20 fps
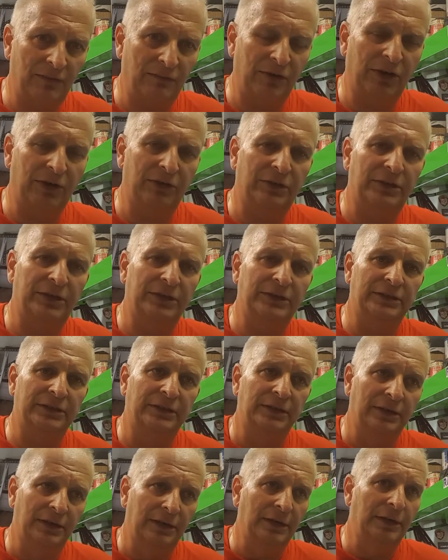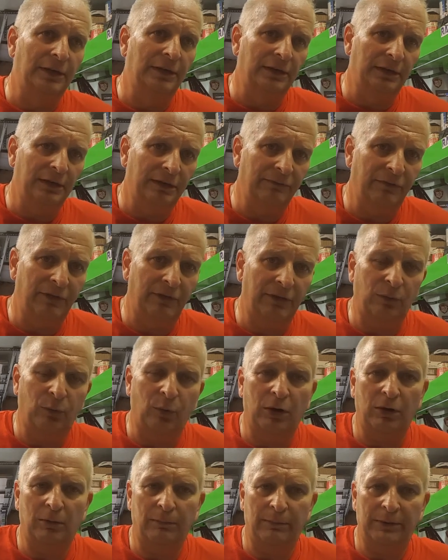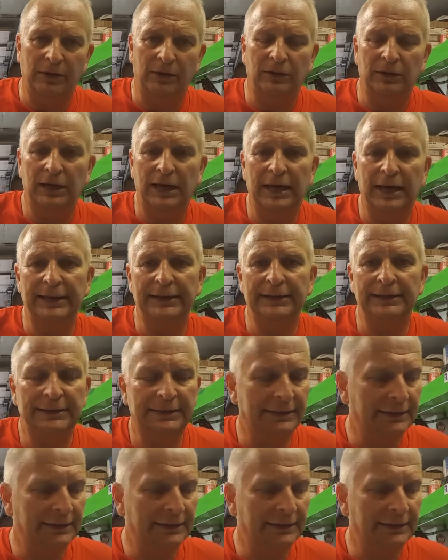very, very well built light.